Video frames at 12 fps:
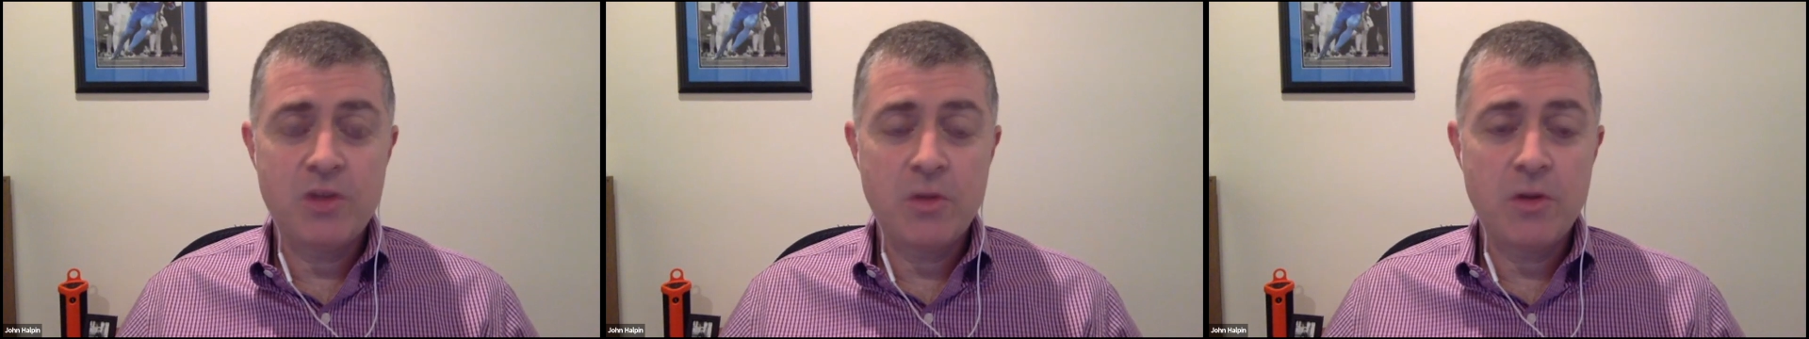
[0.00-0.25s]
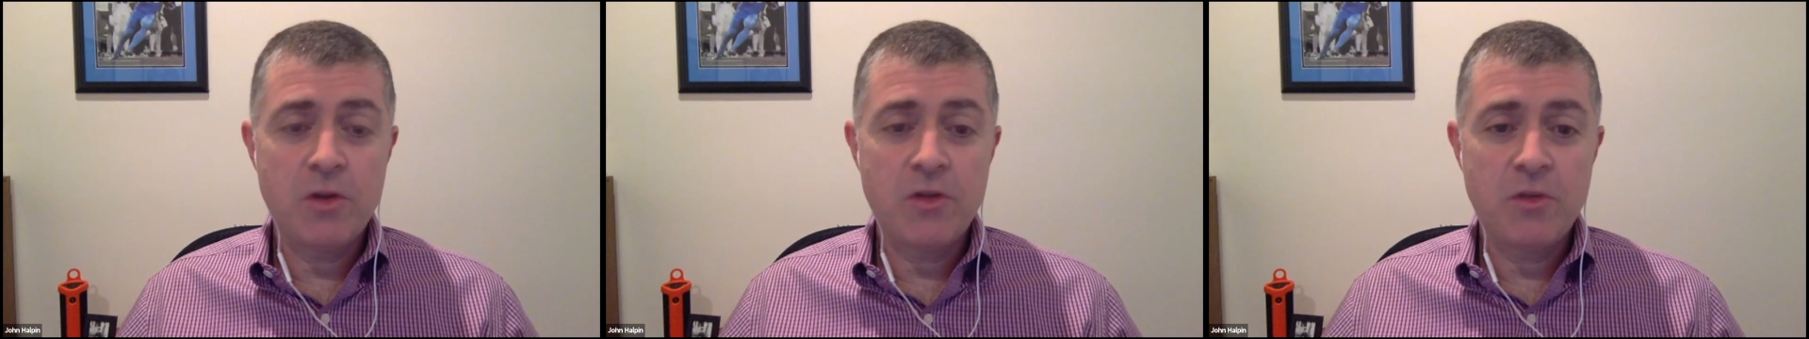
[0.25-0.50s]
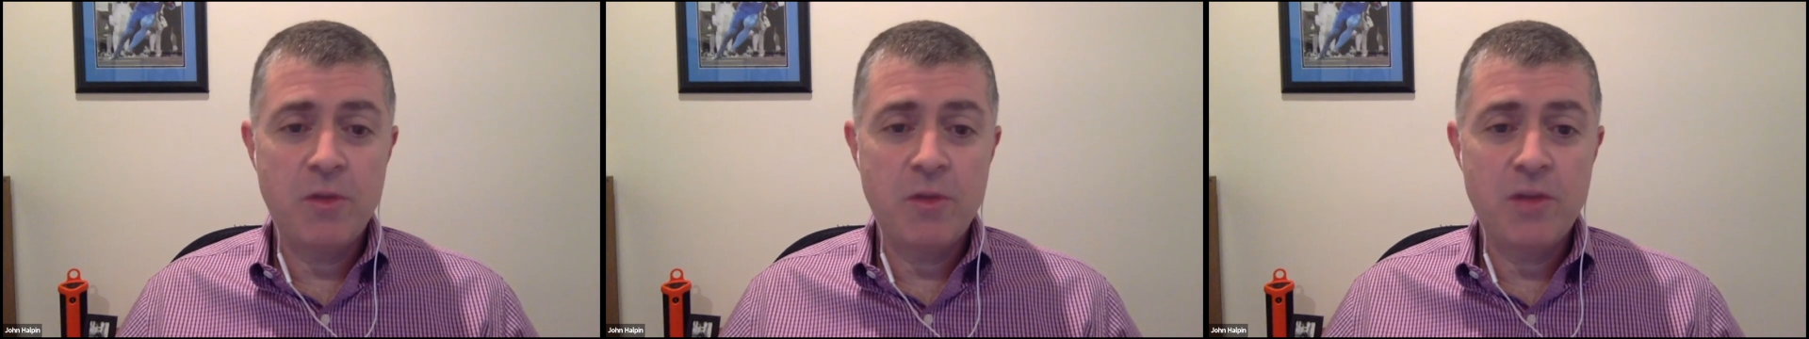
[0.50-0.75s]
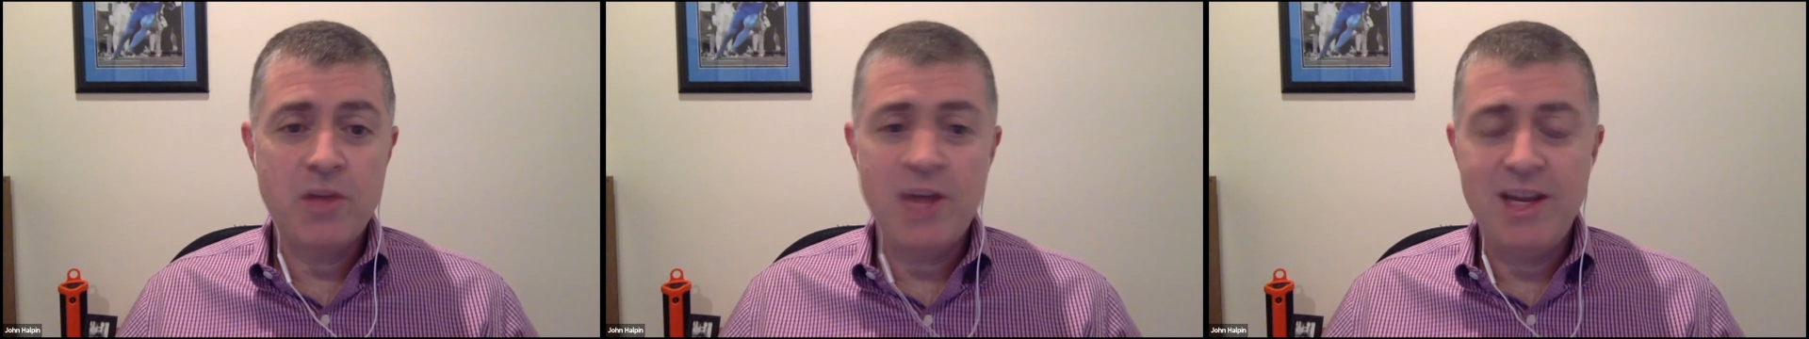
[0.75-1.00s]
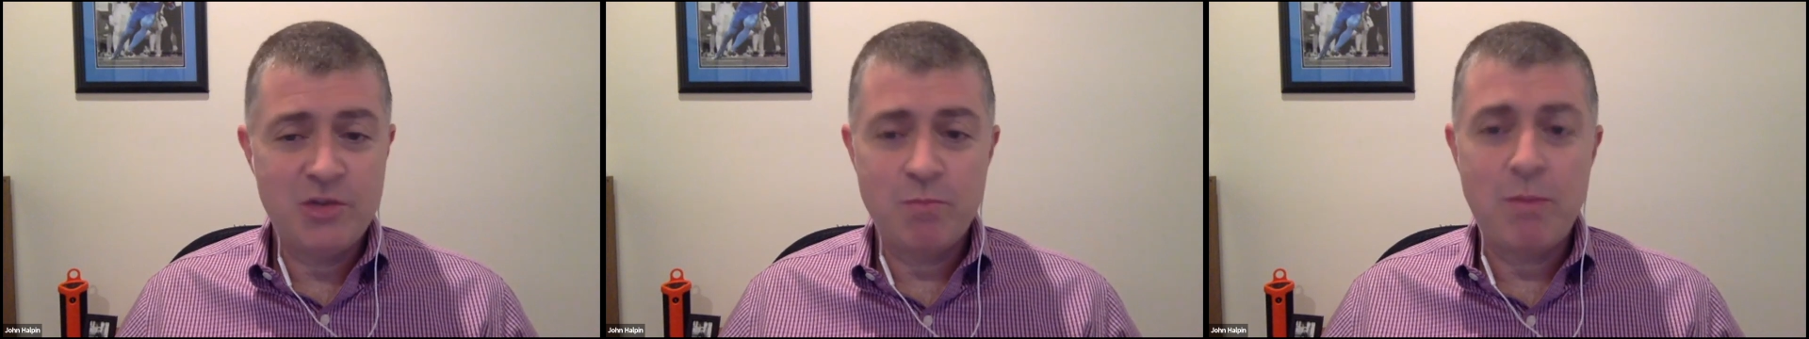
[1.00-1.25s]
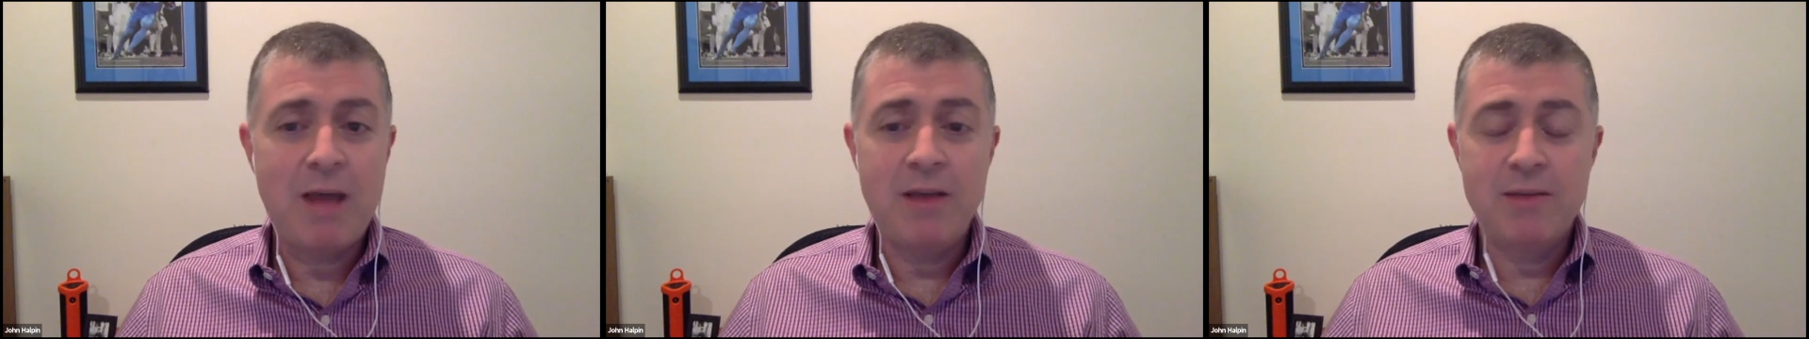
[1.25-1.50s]
shoulder hurt too much, and he just
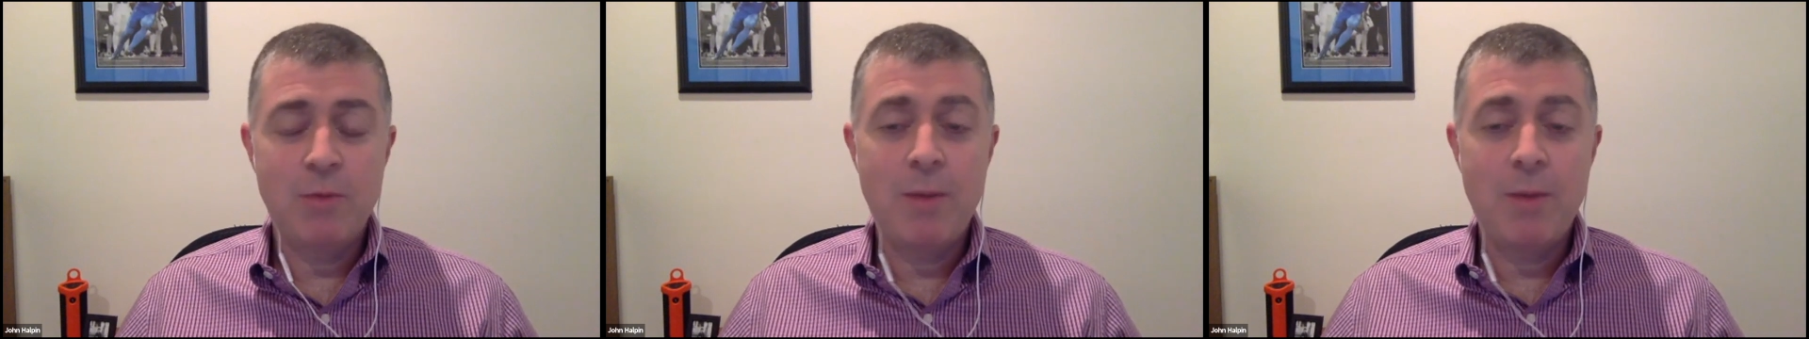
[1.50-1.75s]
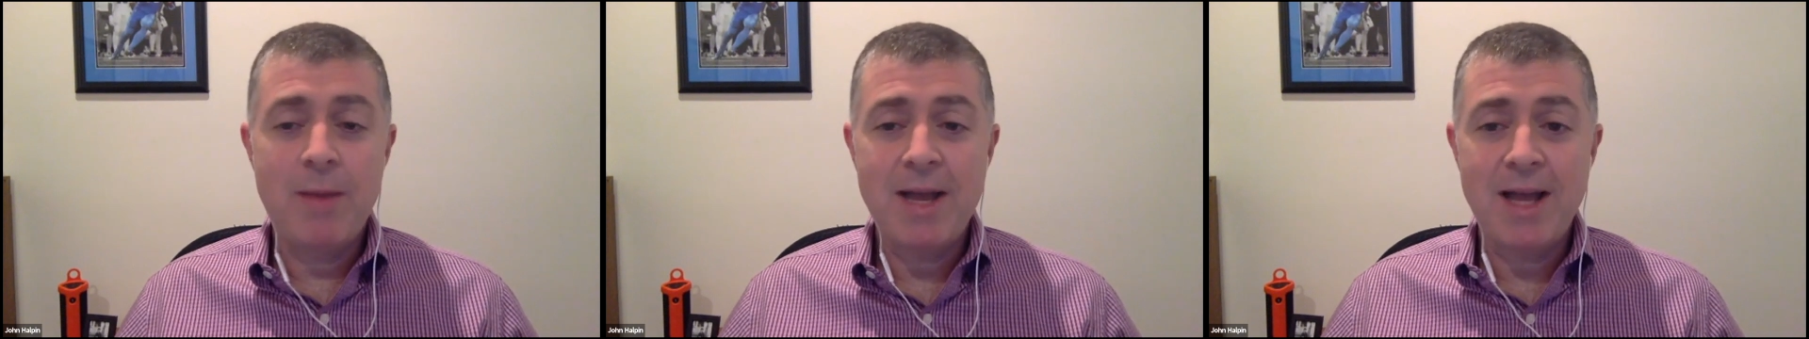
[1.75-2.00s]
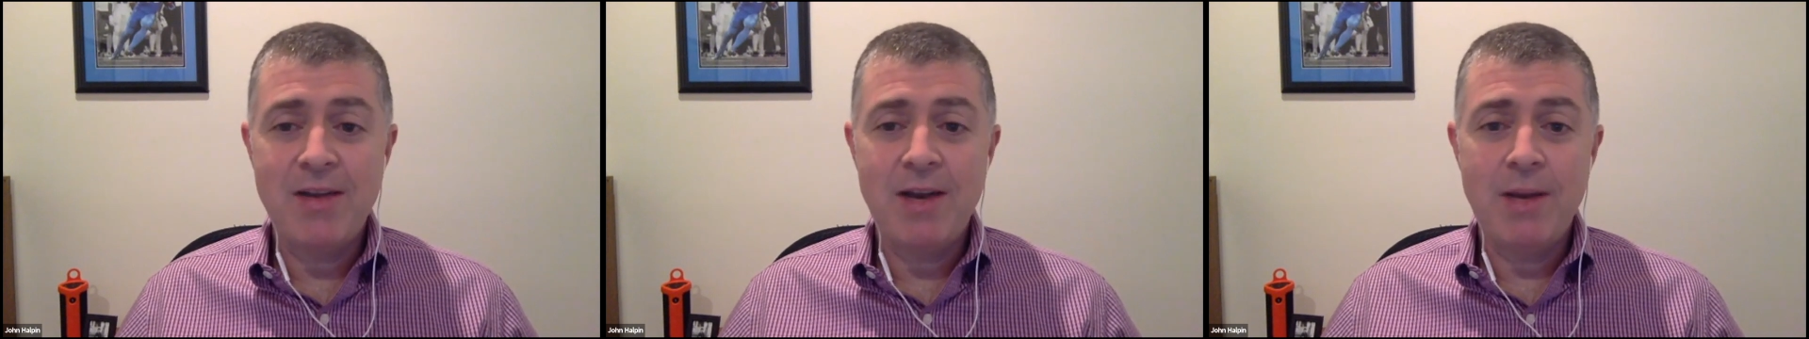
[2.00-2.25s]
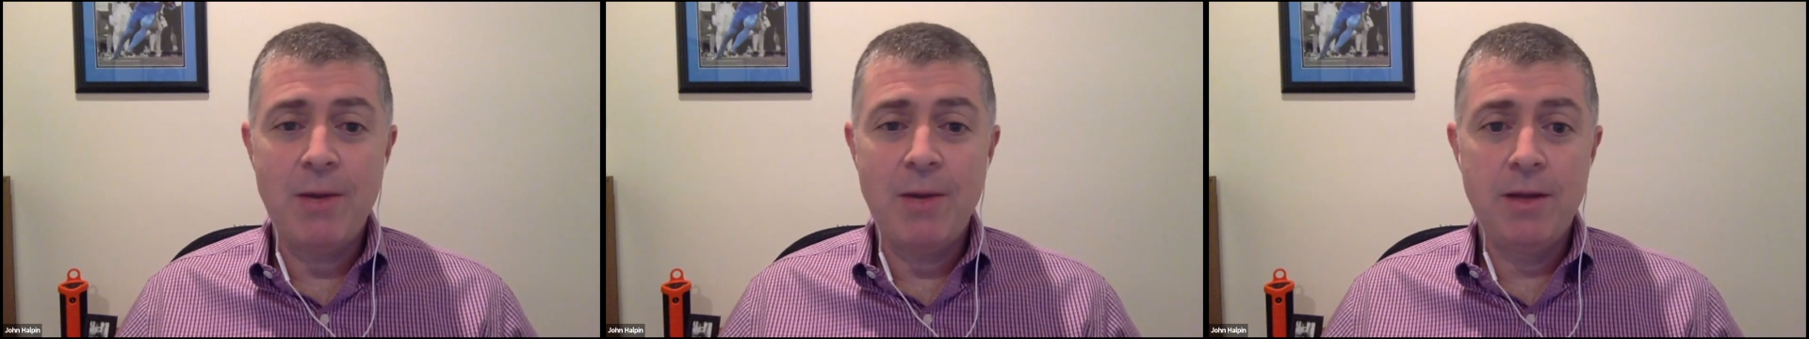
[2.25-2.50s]
went back out there anyway.